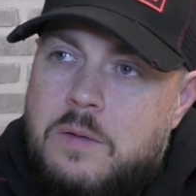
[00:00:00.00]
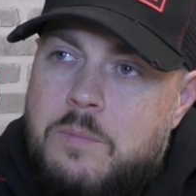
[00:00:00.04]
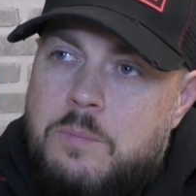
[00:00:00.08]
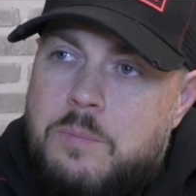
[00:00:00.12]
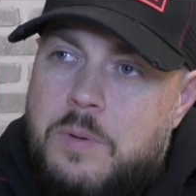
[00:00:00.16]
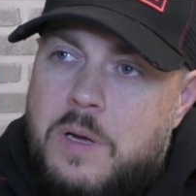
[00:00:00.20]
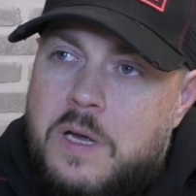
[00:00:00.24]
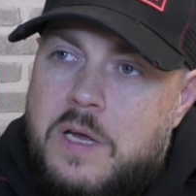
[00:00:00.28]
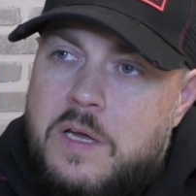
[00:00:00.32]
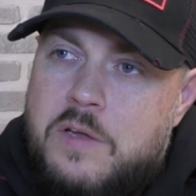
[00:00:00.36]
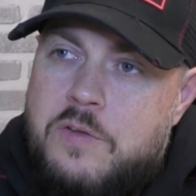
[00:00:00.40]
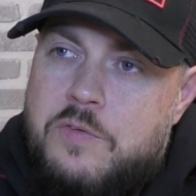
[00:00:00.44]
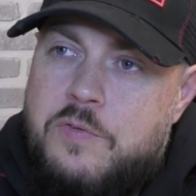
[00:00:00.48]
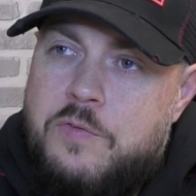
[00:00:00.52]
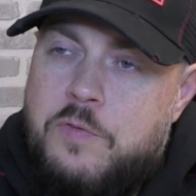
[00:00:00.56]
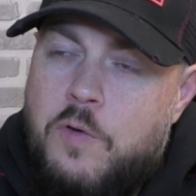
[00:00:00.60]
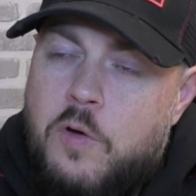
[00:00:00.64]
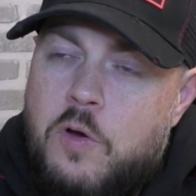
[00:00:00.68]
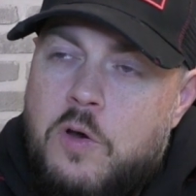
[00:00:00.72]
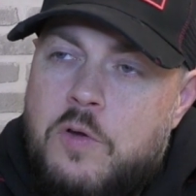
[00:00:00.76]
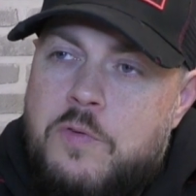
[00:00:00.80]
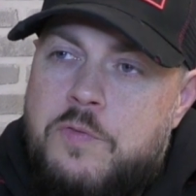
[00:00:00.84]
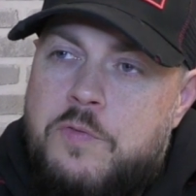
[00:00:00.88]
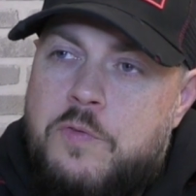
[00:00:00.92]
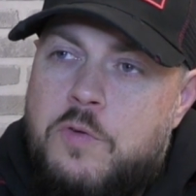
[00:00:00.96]
but his
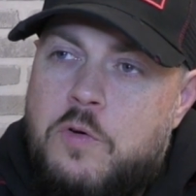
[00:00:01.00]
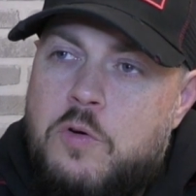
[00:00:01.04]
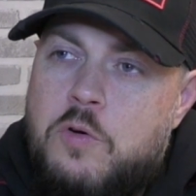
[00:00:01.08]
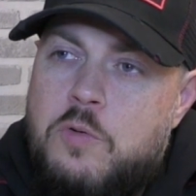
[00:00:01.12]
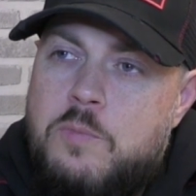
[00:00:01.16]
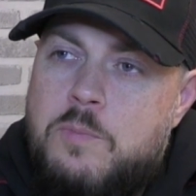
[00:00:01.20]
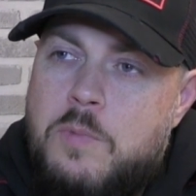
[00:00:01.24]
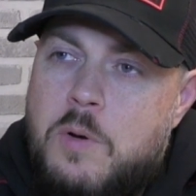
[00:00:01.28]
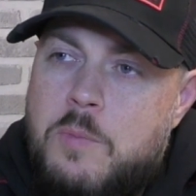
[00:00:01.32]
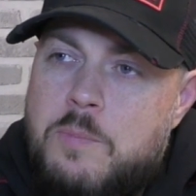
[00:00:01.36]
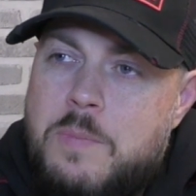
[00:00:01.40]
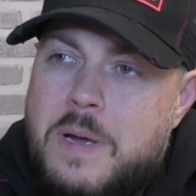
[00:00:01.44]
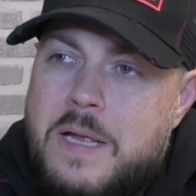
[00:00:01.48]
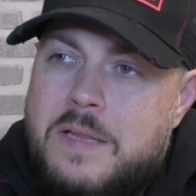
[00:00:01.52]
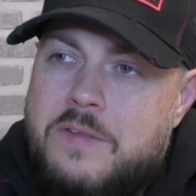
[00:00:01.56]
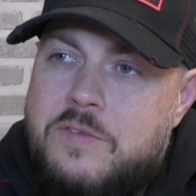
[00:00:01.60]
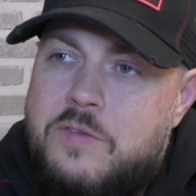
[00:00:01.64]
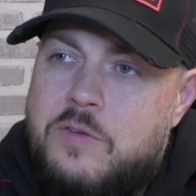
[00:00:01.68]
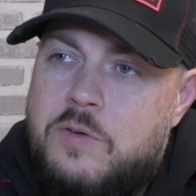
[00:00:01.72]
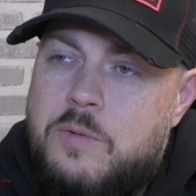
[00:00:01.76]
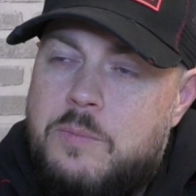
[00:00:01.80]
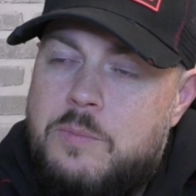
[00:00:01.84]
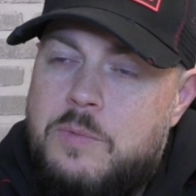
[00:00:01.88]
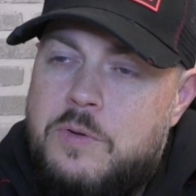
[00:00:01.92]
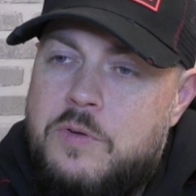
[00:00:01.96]
follow-through
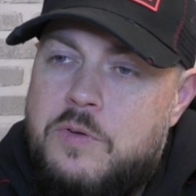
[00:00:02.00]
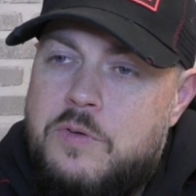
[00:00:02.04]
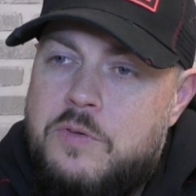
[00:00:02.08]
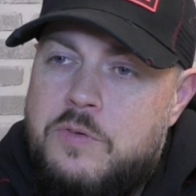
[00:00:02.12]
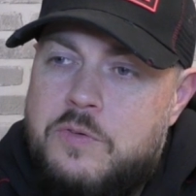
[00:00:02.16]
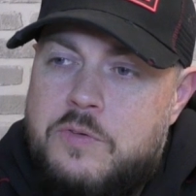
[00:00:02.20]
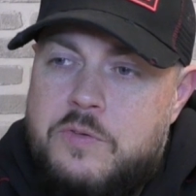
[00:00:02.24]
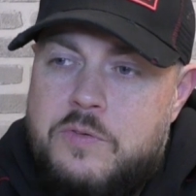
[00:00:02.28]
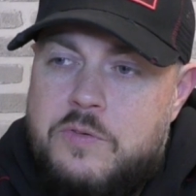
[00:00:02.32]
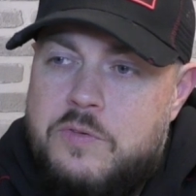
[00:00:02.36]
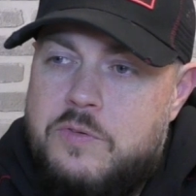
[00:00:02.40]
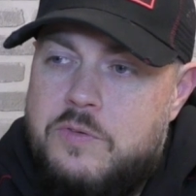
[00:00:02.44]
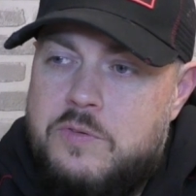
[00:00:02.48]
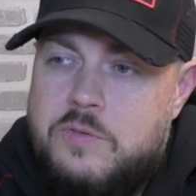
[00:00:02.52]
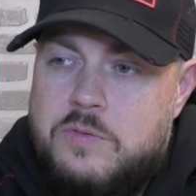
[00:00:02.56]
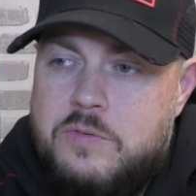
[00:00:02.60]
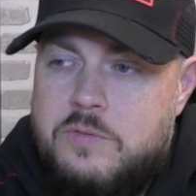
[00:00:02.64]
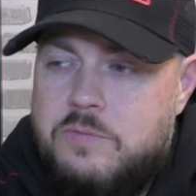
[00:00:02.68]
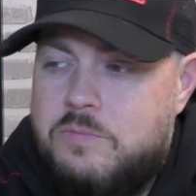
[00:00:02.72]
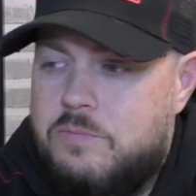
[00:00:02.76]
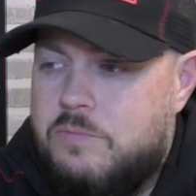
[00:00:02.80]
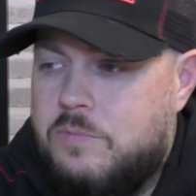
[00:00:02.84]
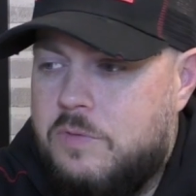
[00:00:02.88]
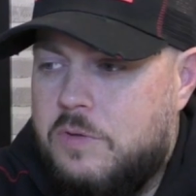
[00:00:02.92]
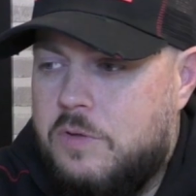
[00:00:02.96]
momentum has,
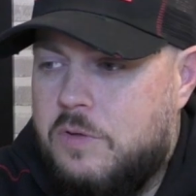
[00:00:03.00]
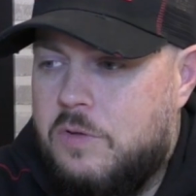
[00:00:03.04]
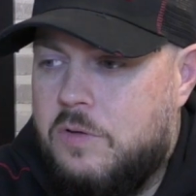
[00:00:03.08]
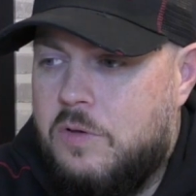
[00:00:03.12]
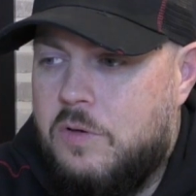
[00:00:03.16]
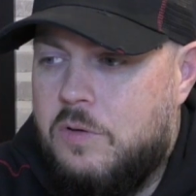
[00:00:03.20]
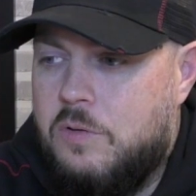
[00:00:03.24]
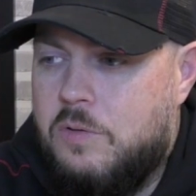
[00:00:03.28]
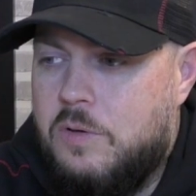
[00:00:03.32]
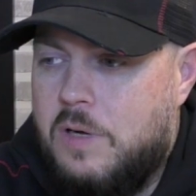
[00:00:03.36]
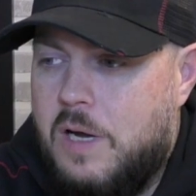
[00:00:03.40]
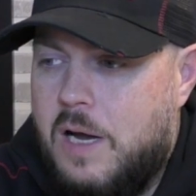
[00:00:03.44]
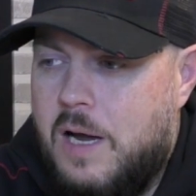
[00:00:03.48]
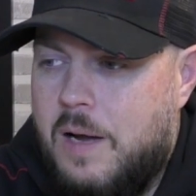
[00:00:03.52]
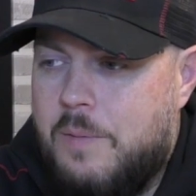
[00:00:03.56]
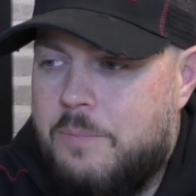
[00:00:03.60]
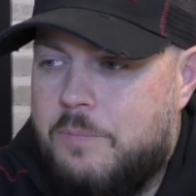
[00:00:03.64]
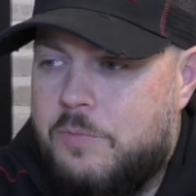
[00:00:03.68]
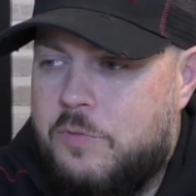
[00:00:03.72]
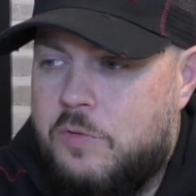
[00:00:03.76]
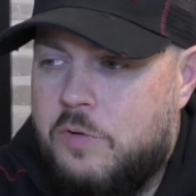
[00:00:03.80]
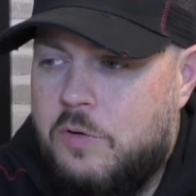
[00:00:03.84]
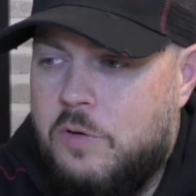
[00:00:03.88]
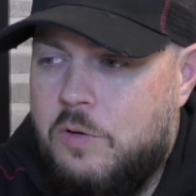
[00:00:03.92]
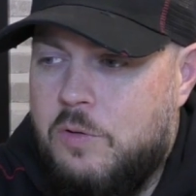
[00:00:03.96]
you know,
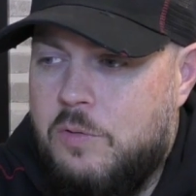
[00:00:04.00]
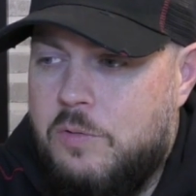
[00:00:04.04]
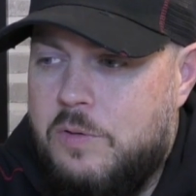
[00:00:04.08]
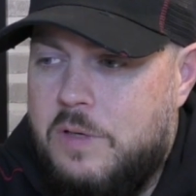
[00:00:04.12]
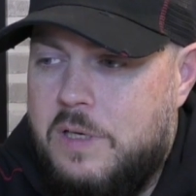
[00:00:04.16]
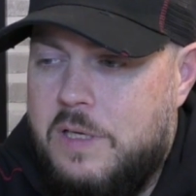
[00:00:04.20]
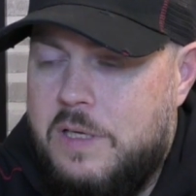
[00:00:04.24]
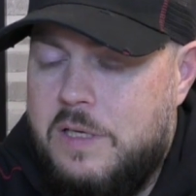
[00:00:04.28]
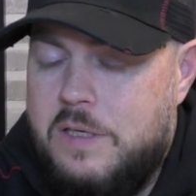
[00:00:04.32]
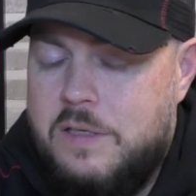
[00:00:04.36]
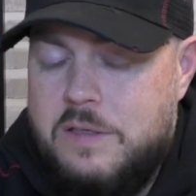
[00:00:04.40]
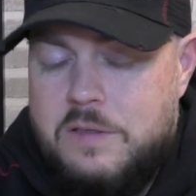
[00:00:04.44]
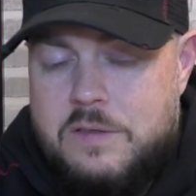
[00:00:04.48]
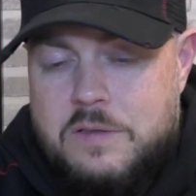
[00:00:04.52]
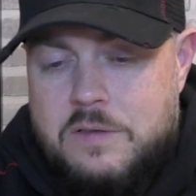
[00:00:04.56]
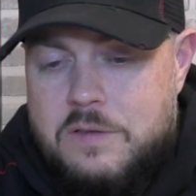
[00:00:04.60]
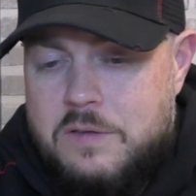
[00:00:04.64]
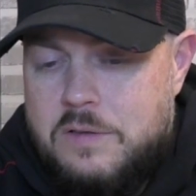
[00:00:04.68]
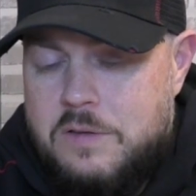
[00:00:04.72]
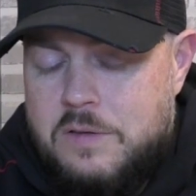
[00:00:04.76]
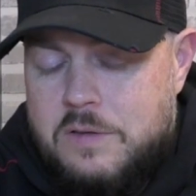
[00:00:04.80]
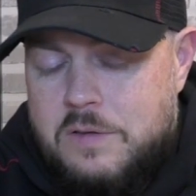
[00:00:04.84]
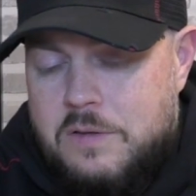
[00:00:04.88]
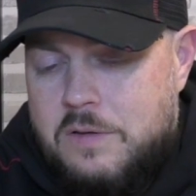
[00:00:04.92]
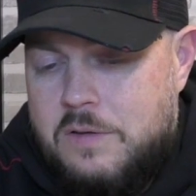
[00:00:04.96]
absolutely,
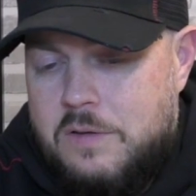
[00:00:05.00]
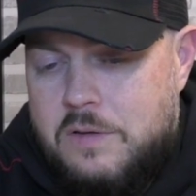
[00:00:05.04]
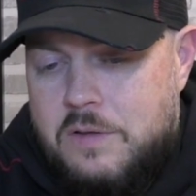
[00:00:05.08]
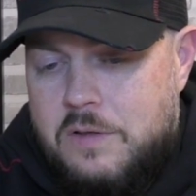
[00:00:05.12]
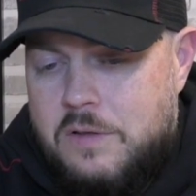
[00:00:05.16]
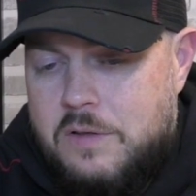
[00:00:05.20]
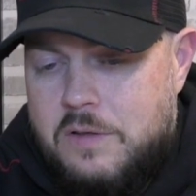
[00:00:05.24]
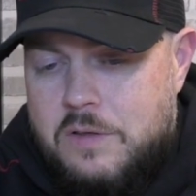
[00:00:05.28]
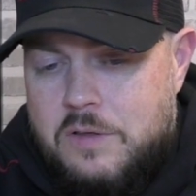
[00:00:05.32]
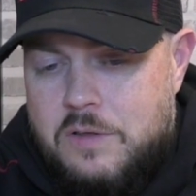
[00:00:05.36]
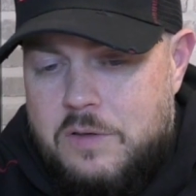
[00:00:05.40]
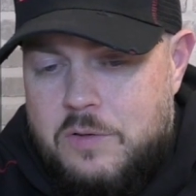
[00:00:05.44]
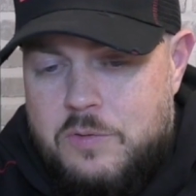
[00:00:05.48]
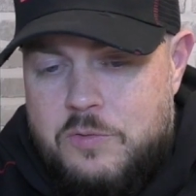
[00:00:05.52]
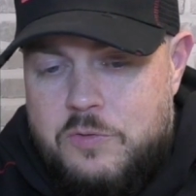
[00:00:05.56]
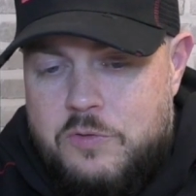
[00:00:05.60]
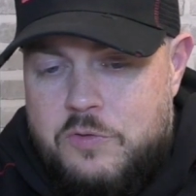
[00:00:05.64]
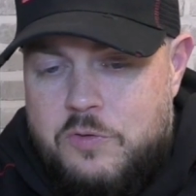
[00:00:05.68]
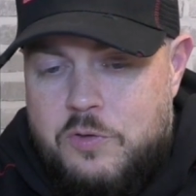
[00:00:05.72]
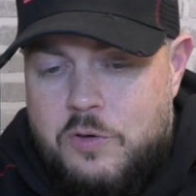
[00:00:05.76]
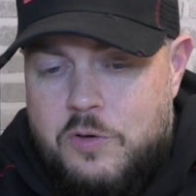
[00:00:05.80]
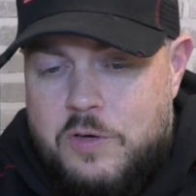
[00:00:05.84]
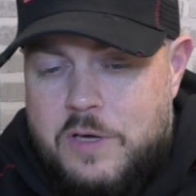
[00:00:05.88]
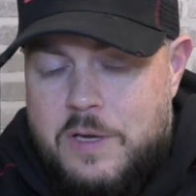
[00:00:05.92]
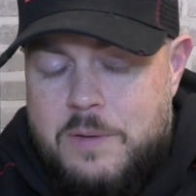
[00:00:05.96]
you know,
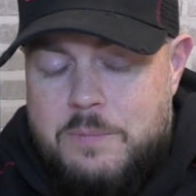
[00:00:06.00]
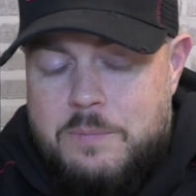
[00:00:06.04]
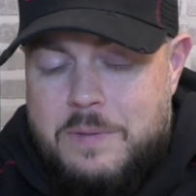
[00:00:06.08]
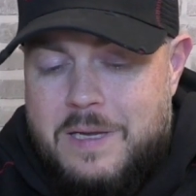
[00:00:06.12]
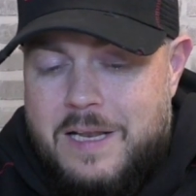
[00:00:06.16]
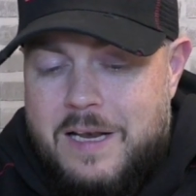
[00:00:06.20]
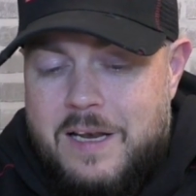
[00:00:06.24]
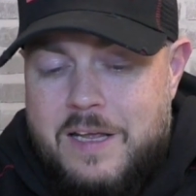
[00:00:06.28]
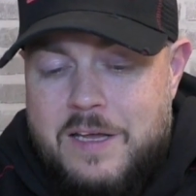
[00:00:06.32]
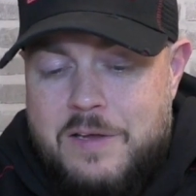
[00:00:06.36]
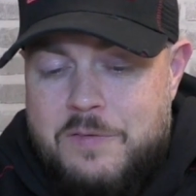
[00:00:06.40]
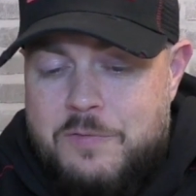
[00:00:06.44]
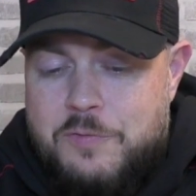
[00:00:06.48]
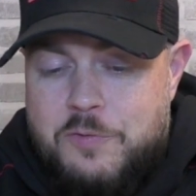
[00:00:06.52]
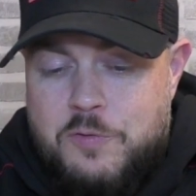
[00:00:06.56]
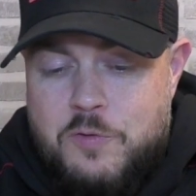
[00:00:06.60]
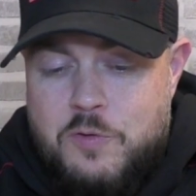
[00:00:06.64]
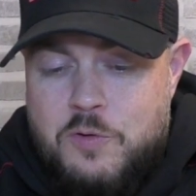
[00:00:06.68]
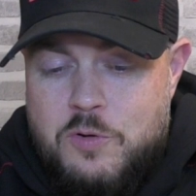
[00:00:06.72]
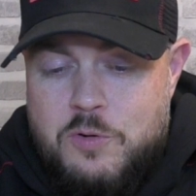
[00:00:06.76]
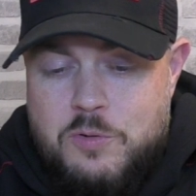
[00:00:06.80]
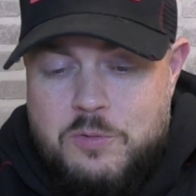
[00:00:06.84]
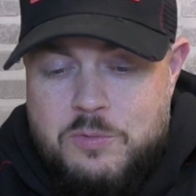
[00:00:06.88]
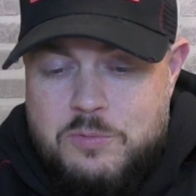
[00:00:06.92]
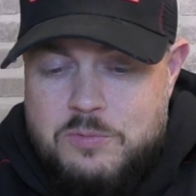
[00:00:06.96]
took him clean
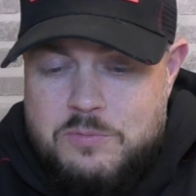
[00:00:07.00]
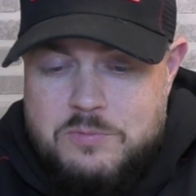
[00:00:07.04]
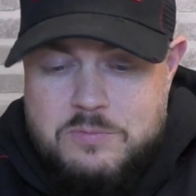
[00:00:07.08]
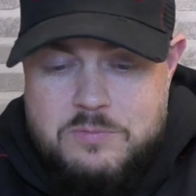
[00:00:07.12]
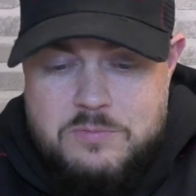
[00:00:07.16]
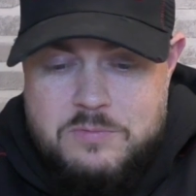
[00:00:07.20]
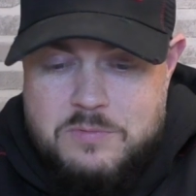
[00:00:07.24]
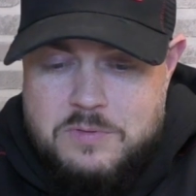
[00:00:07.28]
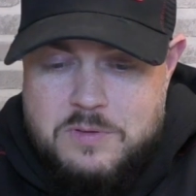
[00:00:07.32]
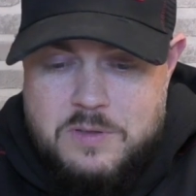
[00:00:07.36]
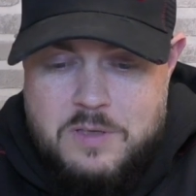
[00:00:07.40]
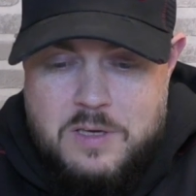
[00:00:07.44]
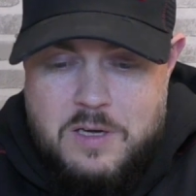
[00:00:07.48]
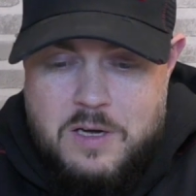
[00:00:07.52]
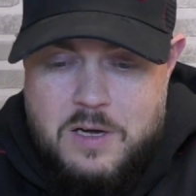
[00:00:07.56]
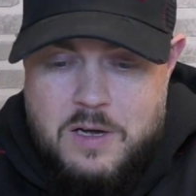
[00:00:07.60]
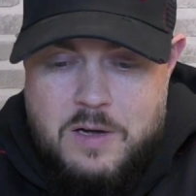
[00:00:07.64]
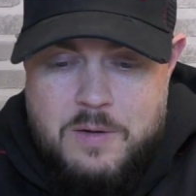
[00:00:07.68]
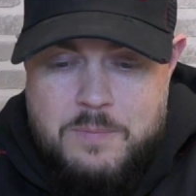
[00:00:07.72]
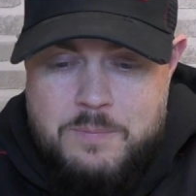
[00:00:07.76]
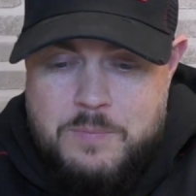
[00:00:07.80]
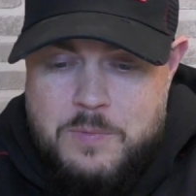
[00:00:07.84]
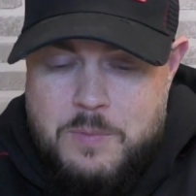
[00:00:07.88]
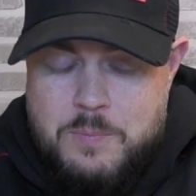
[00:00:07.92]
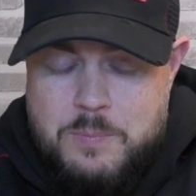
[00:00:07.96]
through
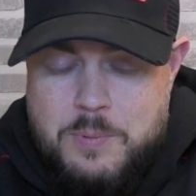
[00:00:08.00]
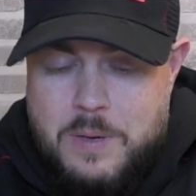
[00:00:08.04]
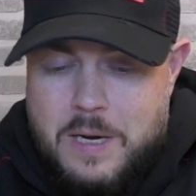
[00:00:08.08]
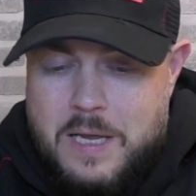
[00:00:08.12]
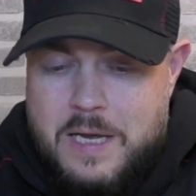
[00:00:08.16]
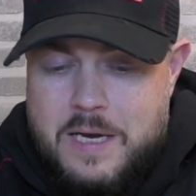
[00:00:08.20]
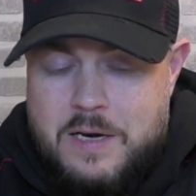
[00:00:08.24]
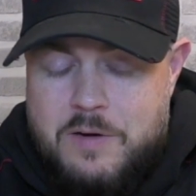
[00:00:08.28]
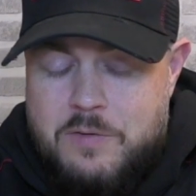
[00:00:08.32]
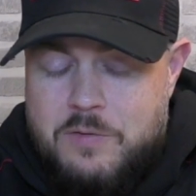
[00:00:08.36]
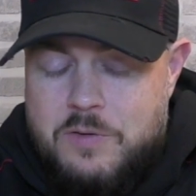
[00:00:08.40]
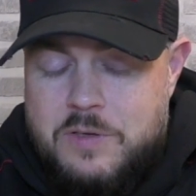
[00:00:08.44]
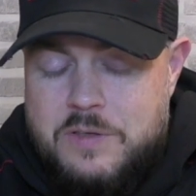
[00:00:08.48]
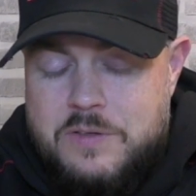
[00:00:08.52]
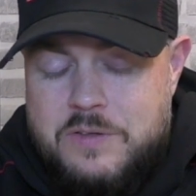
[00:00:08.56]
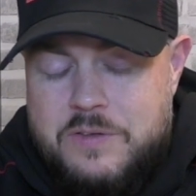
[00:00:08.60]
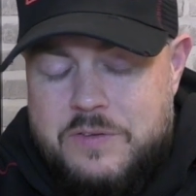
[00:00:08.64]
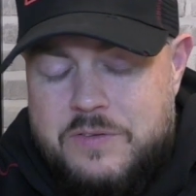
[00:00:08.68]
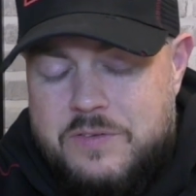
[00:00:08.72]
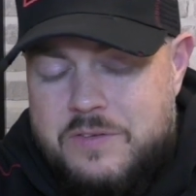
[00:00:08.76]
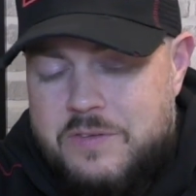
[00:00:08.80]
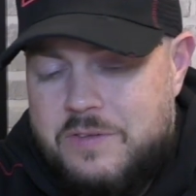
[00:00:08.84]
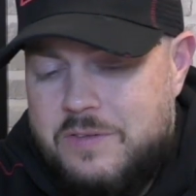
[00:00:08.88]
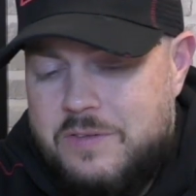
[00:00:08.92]
the player. And